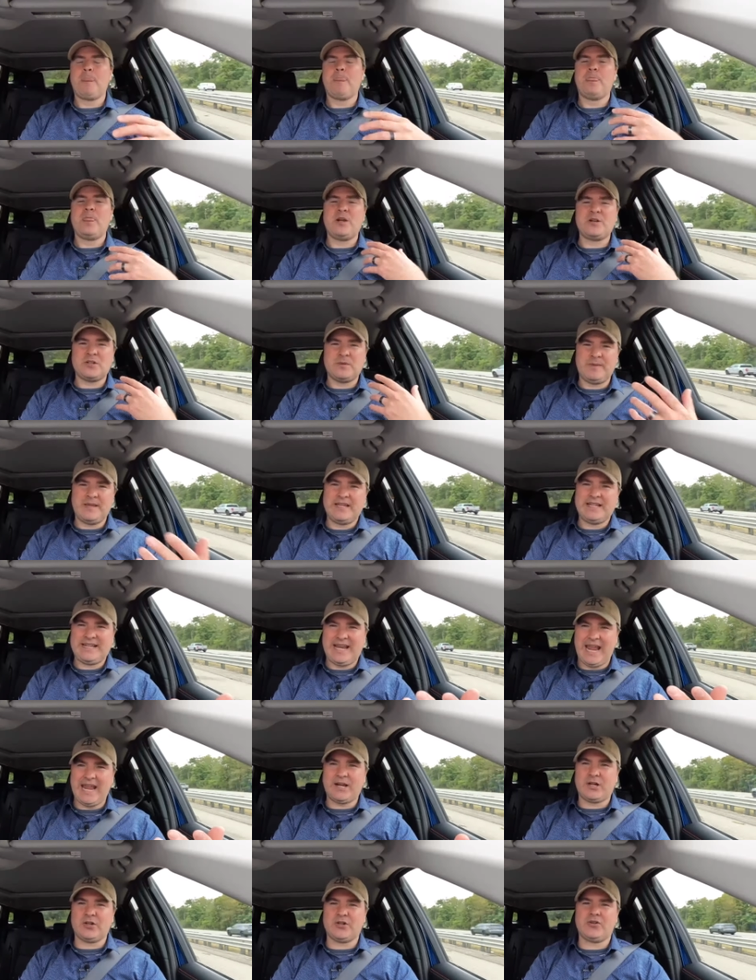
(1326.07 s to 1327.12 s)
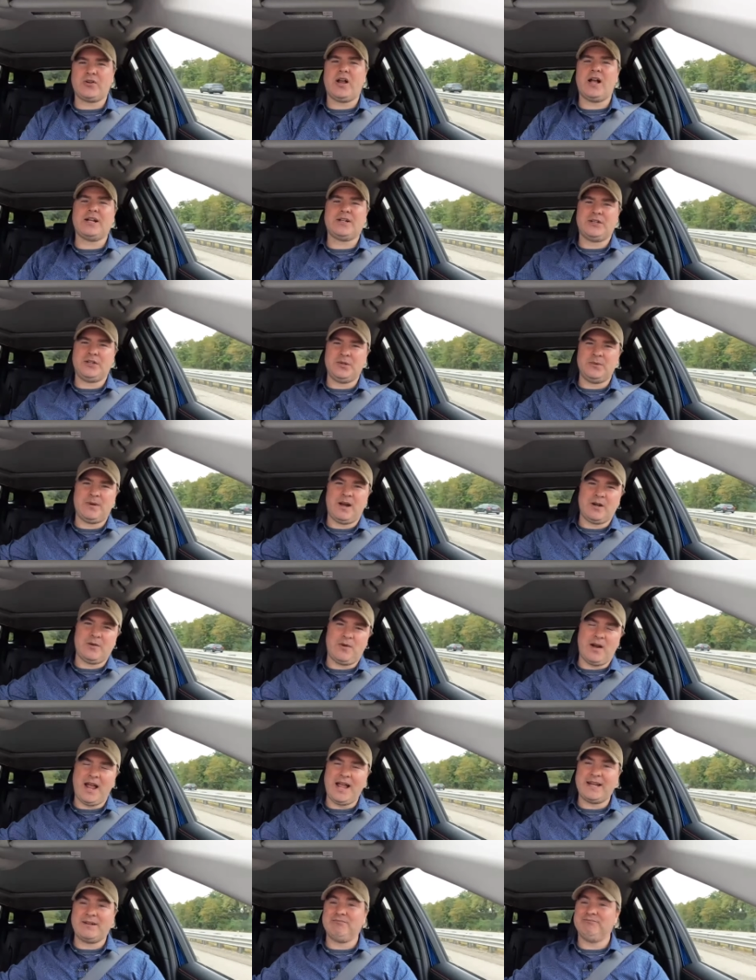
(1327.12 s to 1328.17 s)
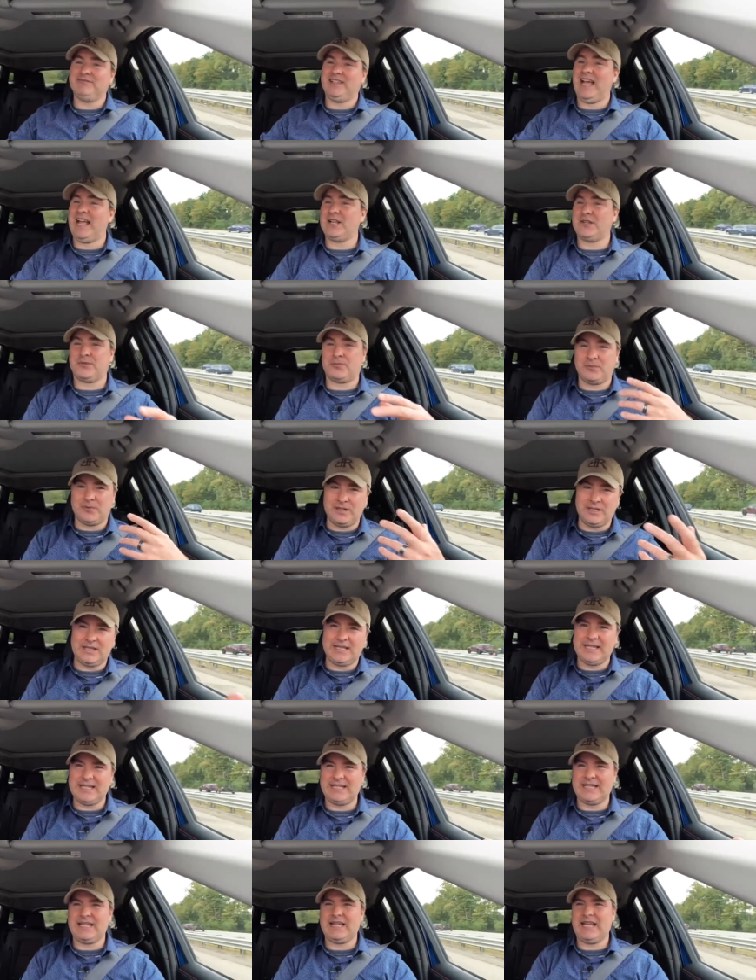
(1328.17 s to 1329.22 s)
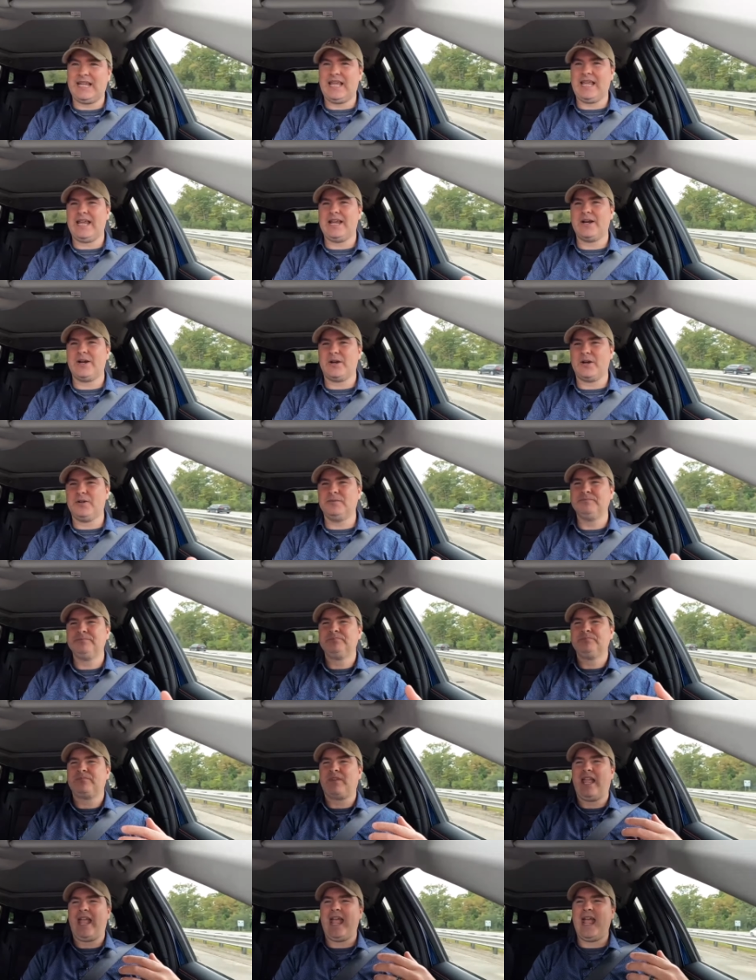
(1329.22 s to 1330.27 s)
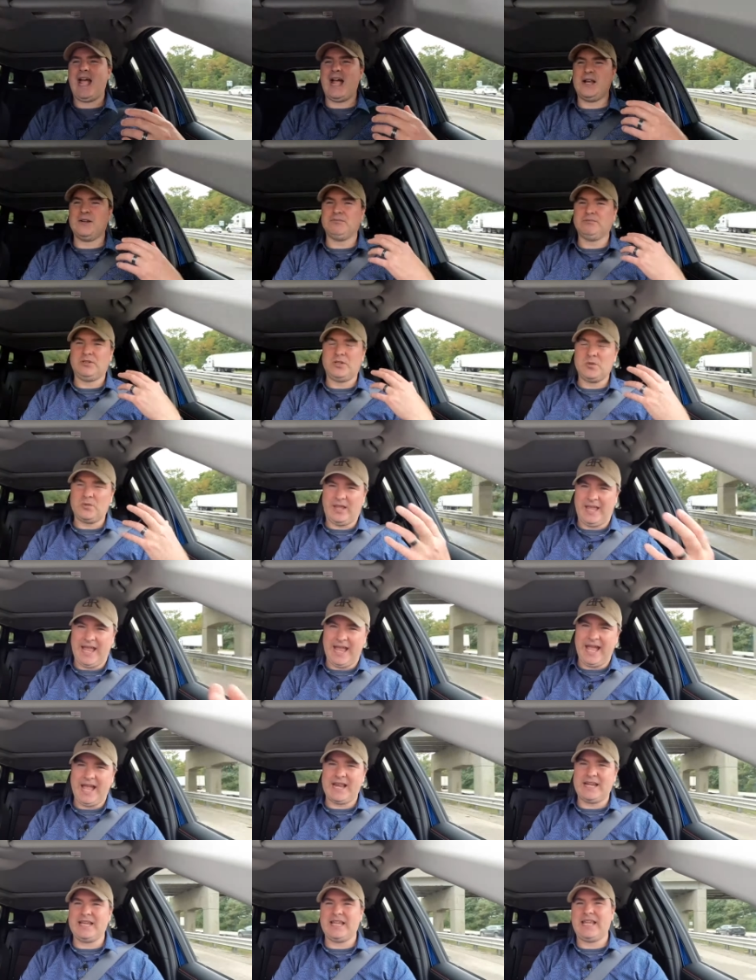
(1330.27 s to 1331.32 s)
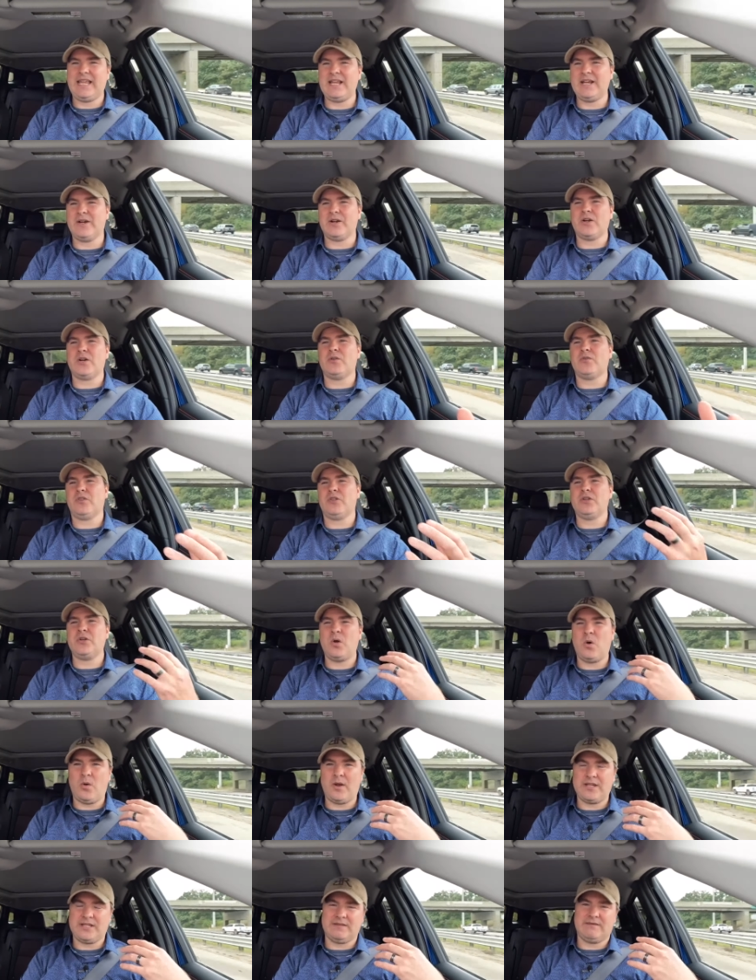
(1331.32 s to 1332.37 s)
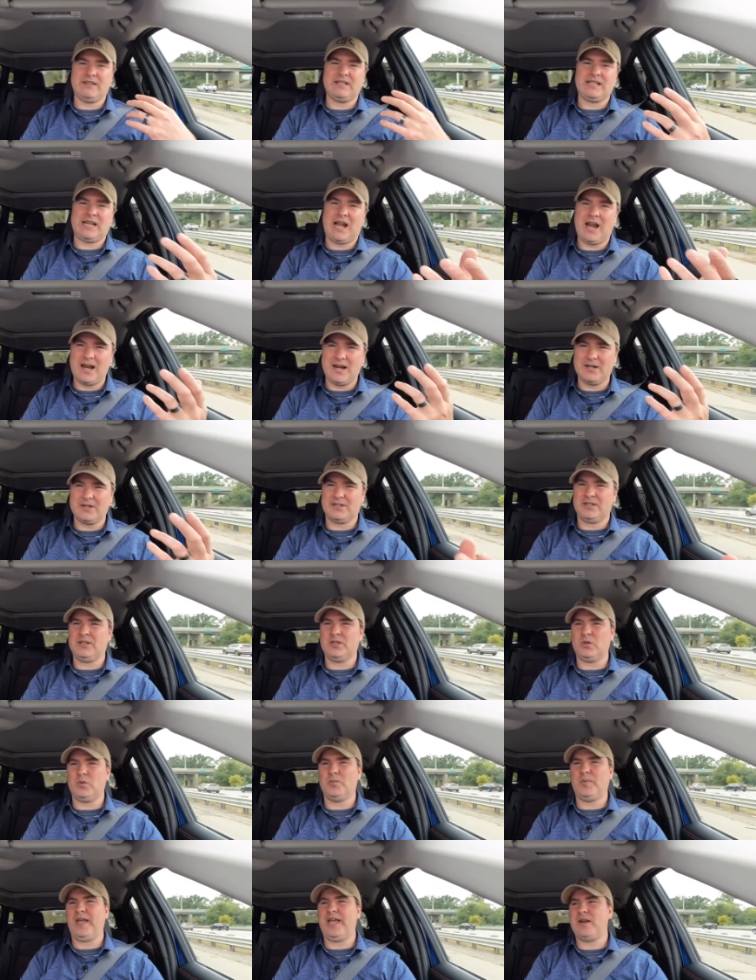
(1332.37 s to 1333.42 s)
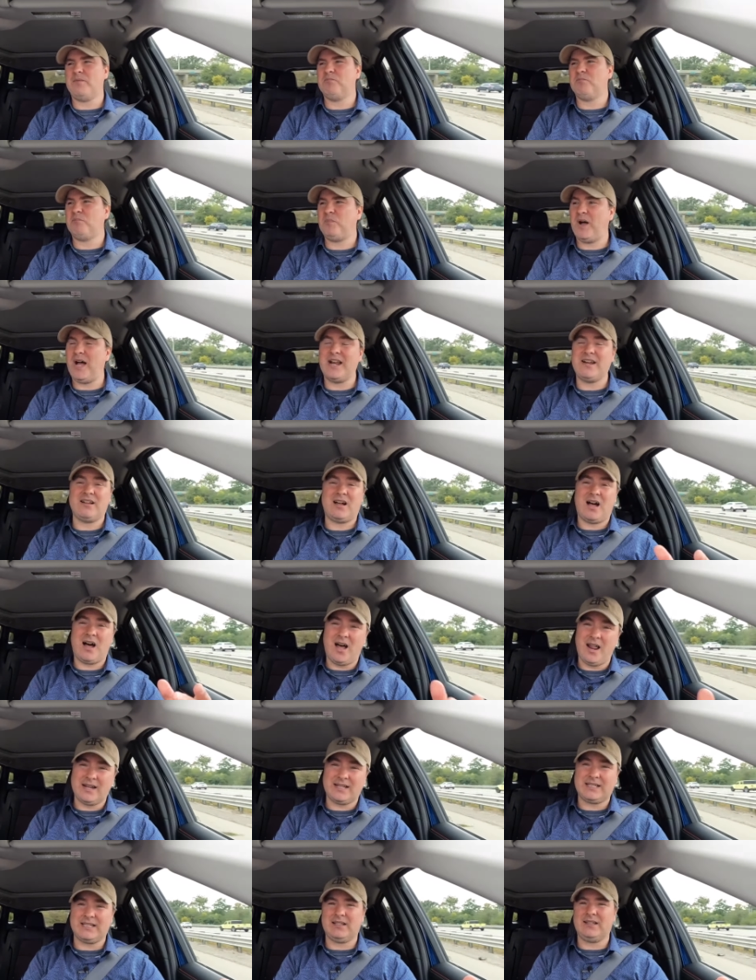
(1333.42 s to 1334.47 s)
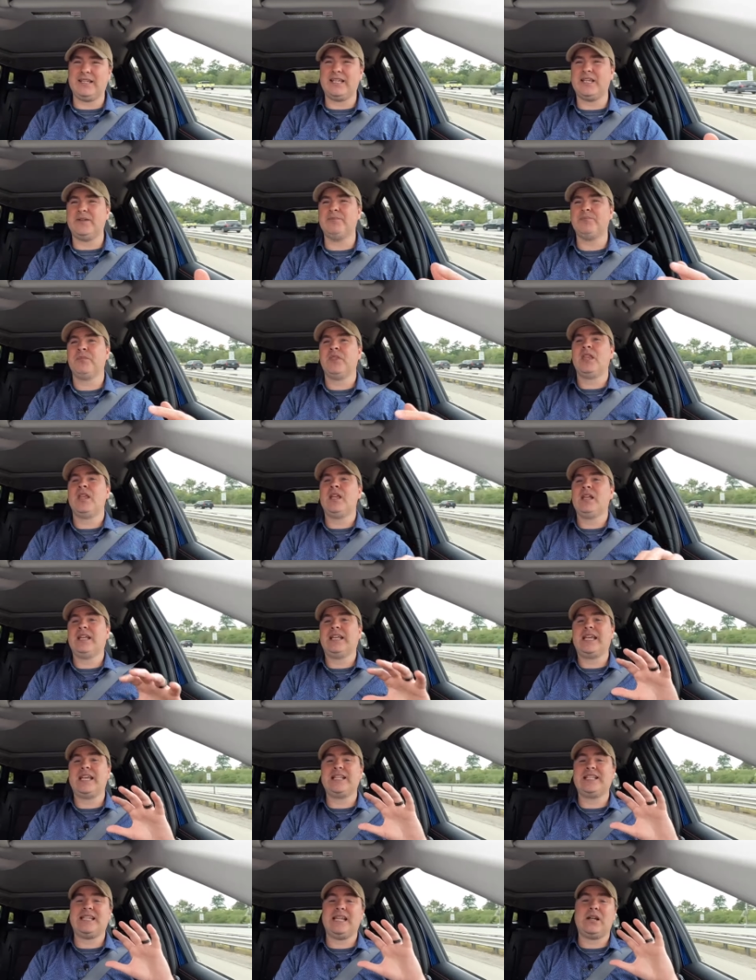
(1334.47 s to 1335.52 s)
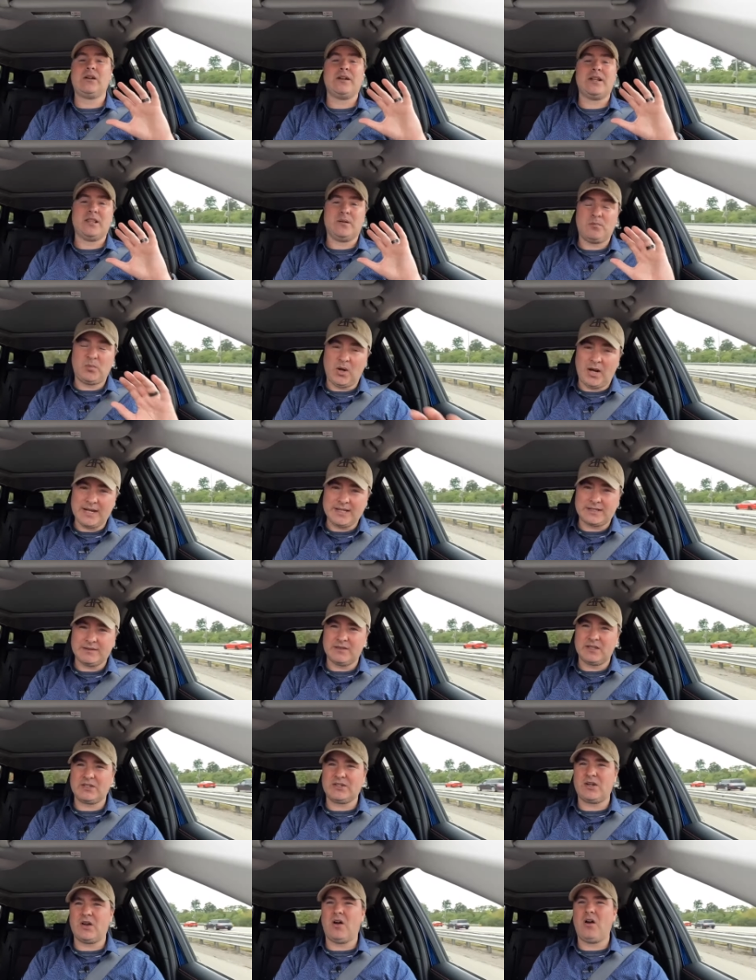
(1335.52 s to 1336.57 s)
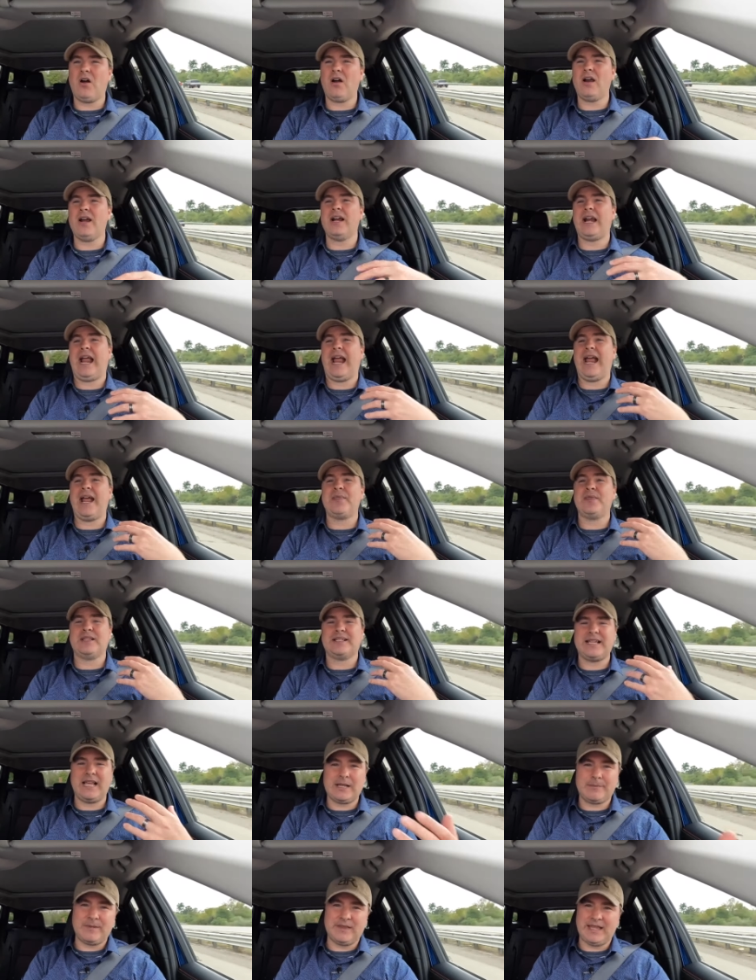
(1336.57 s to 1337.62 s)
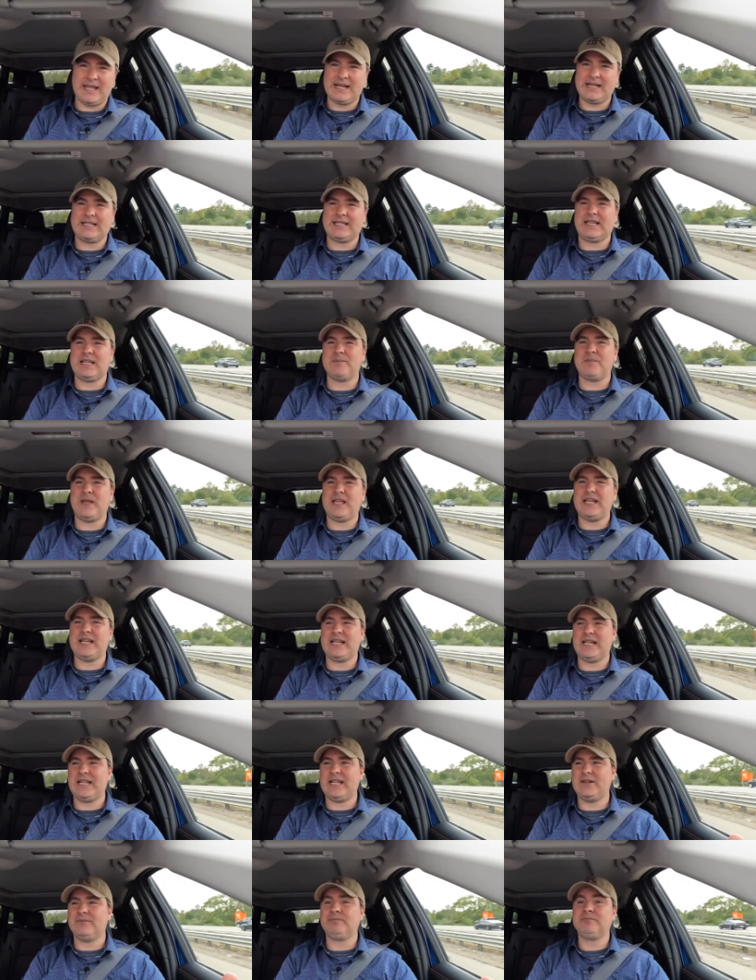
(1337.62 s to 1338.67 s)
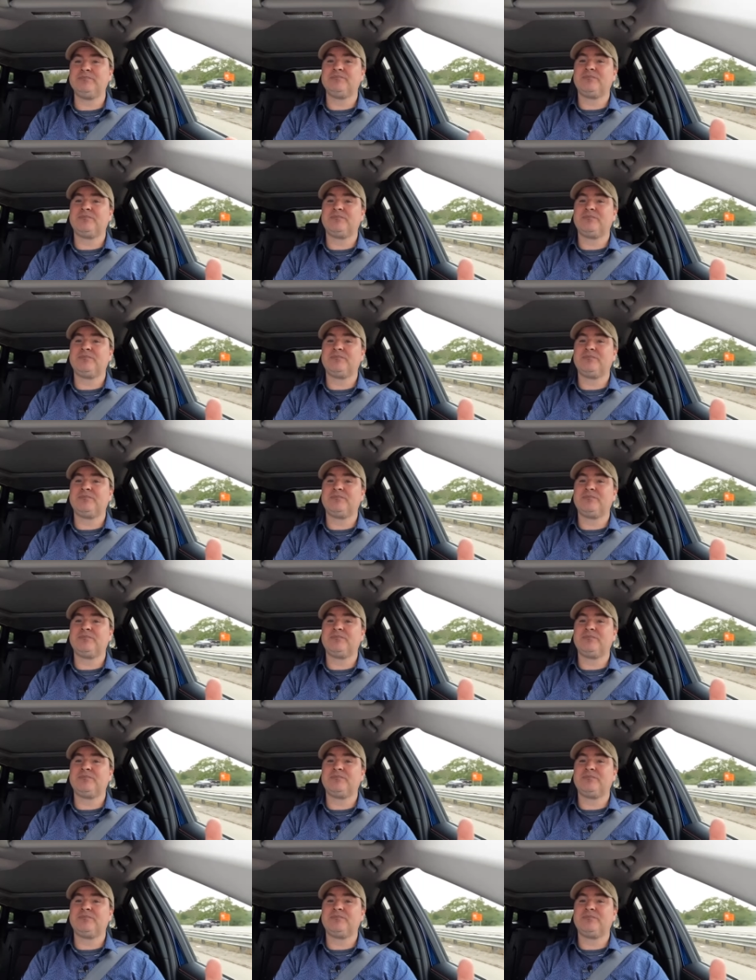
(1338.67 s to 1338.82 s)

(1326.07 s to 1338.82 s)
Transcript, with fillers: There's a big tanker truck to my right. That's real easy to hear. And you can hear the noise of the tires a little bit. But honestly, considering the price of this car and the segment that it's competing in